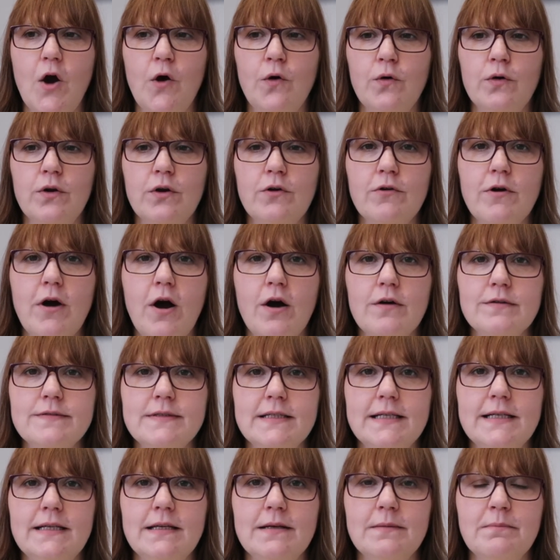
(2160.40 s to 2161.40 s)
on
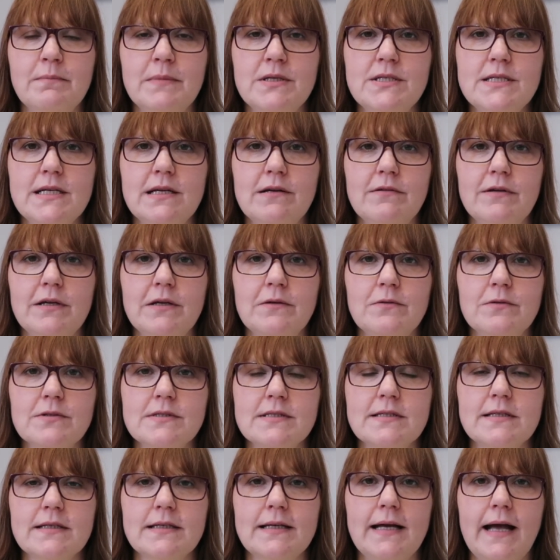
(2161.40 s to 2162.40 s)
crafting materials
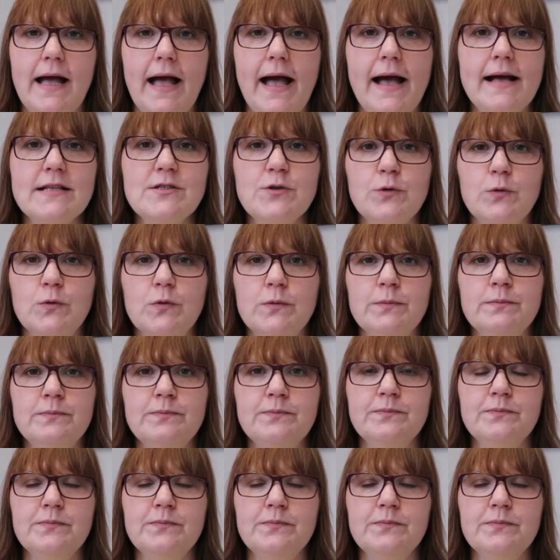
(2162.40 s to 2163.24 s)
at all.